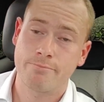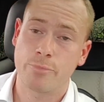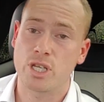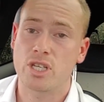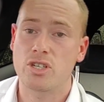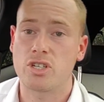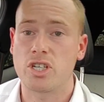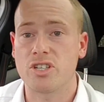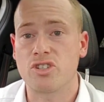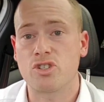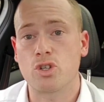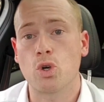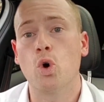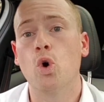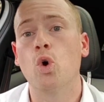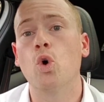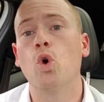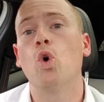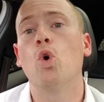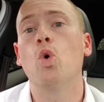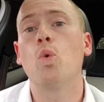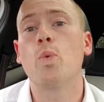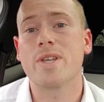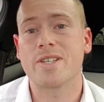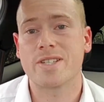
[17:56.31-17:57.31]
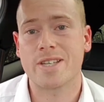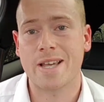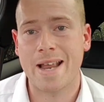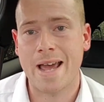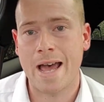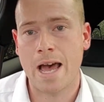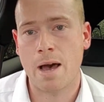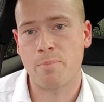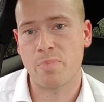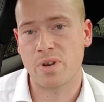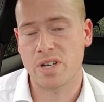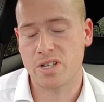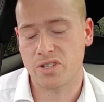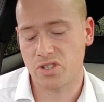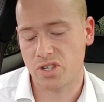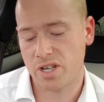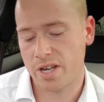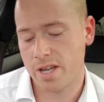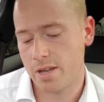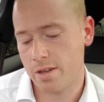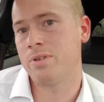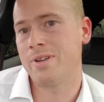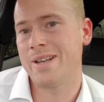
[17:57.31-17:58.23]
which is always going to happen, isn't it?